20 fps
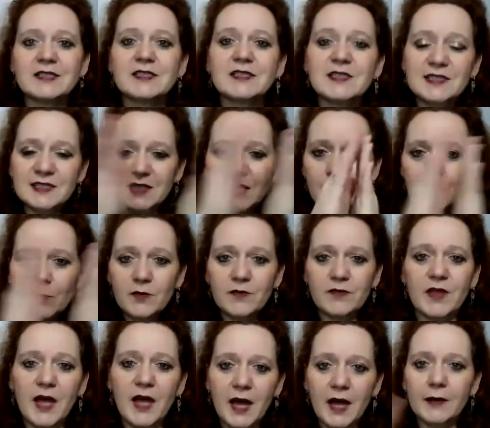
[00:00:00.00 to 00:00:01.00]
some
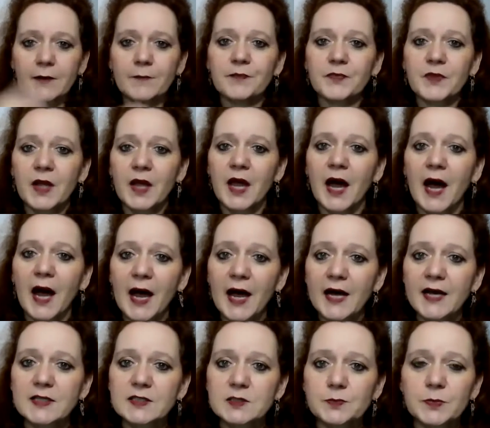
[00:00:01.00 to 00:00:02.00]
of that
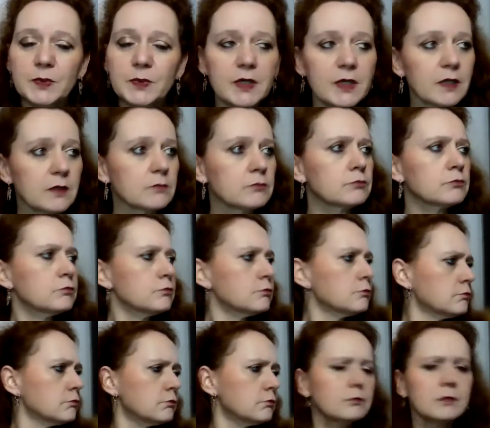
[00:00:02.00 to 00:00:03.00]
has
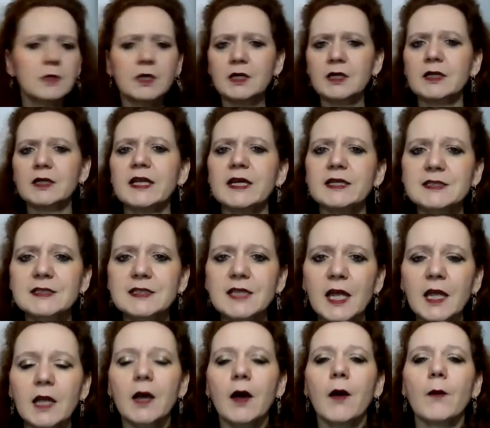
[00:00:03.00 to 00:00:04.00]
been, let's
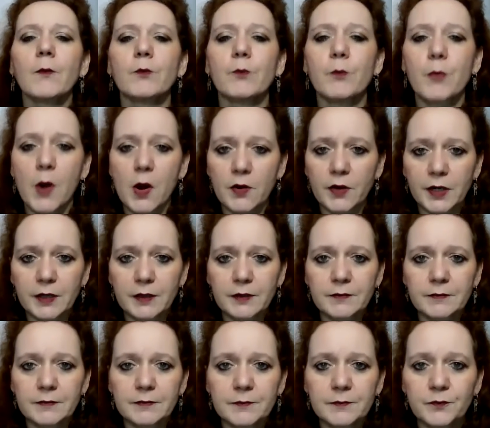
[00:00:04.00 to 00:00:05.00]
say, buried.